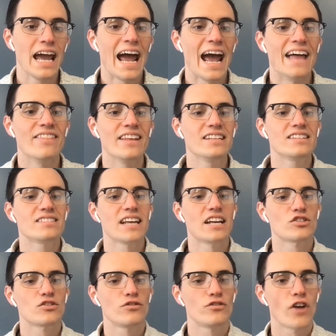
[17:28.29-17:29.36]
And then he
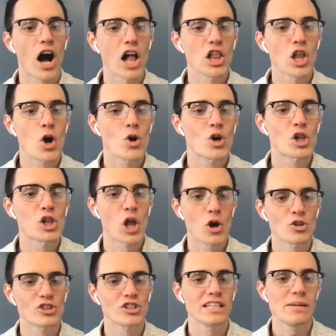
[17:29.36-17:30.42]
says, follow
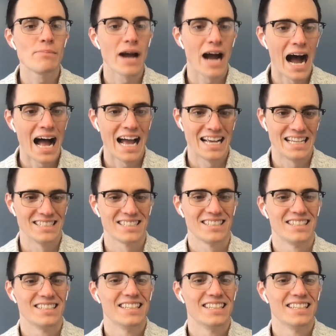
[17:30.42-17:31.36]
closely behind